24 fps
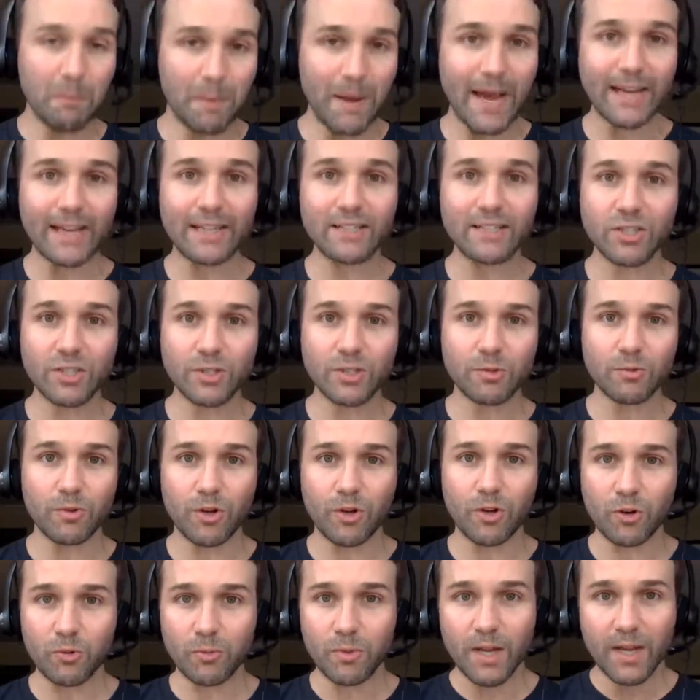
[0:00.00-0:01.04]
back into your
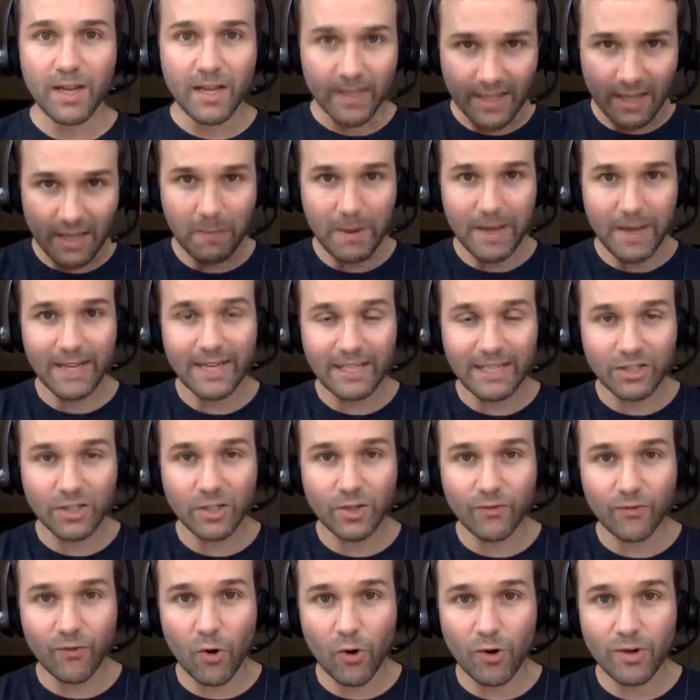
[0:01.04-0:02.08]
room, get back into
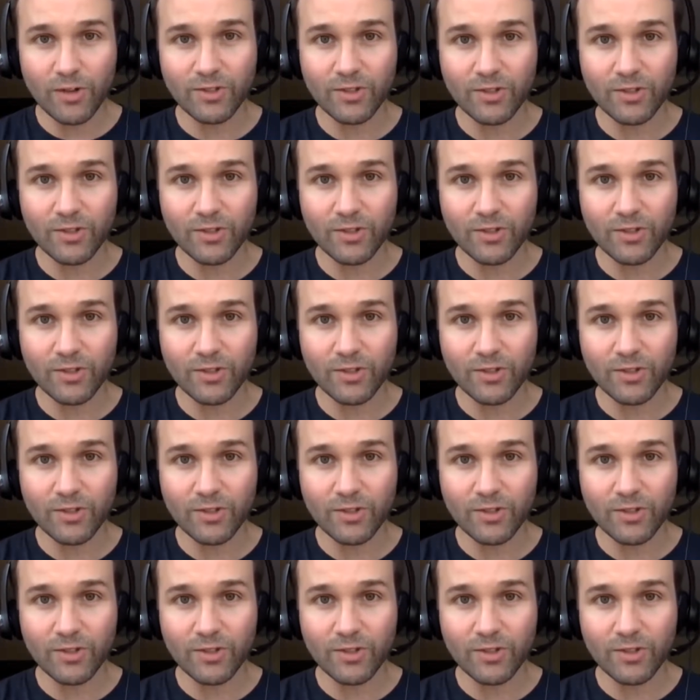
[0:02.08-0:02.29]
your focus